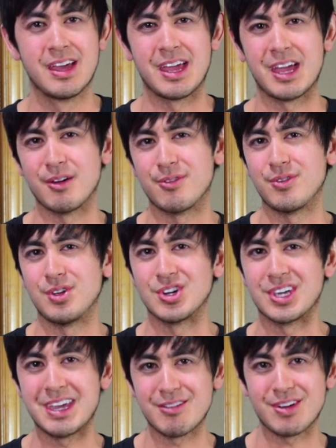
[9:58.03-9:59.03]
if you're
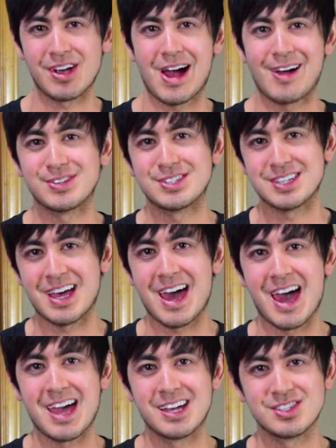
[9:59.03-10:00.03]
giving off
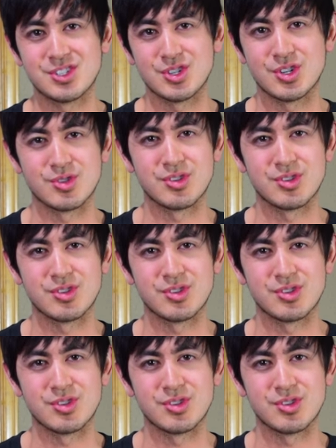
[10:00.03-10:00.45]
signs or